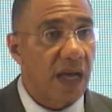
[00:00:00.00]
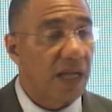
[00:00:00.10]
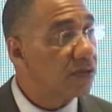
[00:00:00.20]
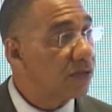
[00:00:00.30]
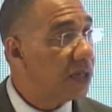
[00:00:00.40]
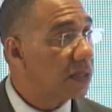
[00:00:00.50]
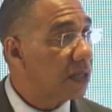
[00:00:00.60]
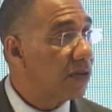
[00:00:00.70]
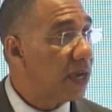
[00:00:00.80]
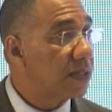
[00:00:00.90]
and create
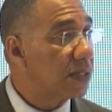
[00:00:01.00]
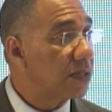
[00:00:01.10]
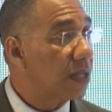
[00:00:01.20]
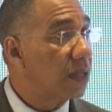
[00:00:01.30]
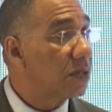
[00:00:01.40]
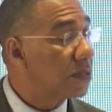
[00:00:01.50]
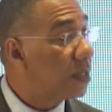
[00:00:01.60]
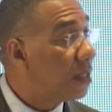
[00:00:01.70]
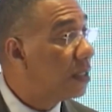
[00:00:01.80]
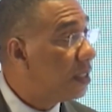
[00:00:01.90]
a crisis that does
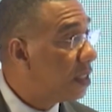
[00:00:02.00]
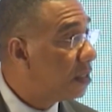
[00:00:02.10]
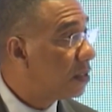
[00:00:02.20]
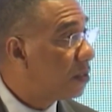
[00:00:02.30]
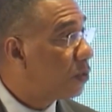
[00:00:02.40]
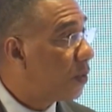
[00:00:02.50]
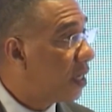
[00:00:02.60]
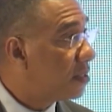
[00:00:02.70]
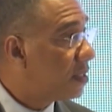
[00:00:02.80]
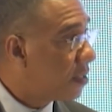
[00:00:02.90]
not need
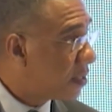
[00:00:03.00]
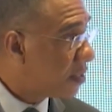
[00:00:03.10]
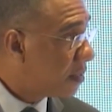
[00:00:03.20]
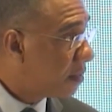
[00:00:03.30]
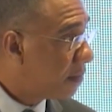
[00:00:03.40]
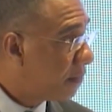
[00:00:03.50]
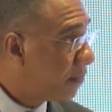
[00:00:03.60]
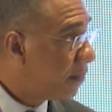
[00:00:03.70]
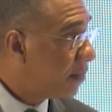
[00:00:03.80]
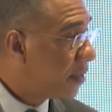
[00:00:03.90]
to exist.
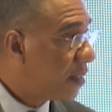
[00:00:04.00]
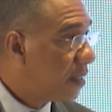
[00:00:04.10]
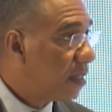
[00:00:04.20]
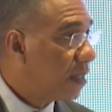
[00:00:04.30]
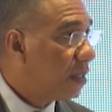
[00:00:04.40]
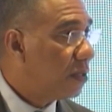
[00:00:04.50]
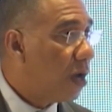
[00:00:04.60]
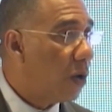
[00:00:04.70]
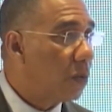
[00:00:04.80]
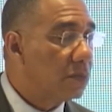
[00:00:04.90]

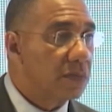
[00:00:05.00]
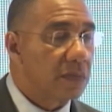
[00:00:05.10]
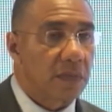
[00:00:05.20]
Now,